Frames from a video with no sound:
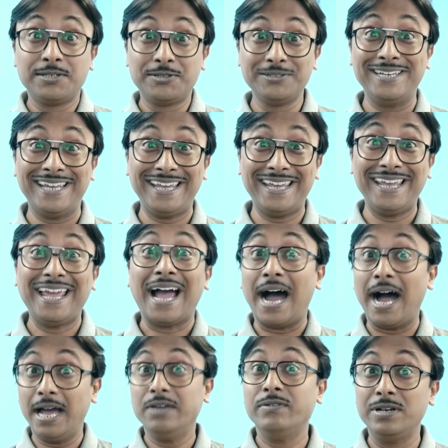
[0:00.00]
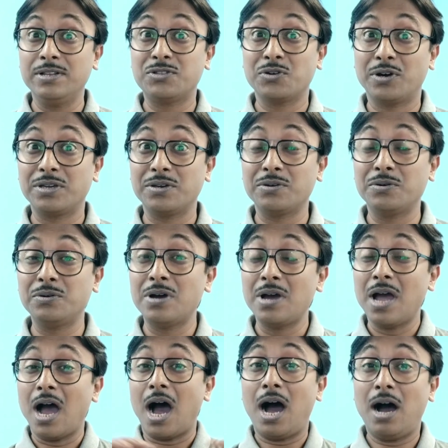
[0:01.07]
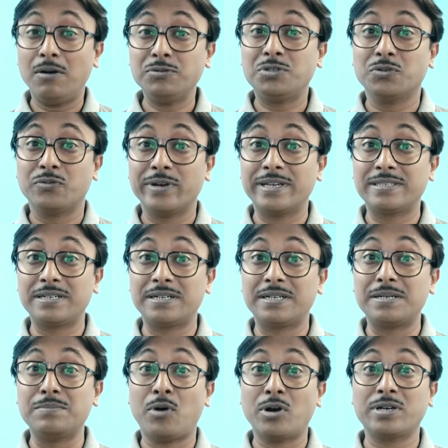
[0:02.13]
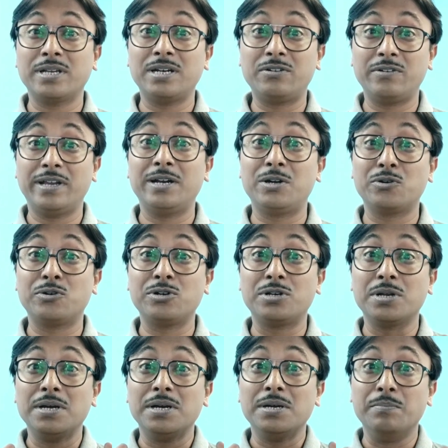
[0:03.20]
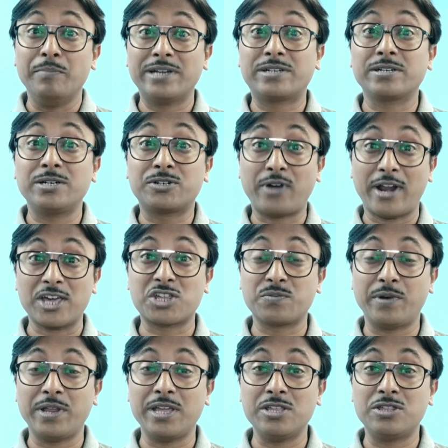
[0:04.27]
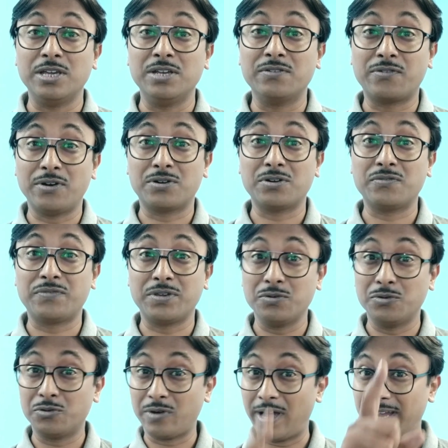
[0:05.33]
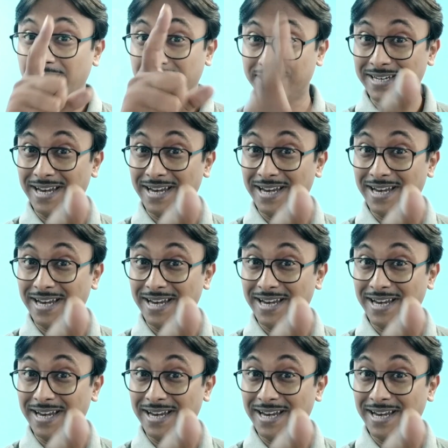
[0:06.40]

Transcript: Today I will show you how to weather model railroad metal truss bridge in front of you right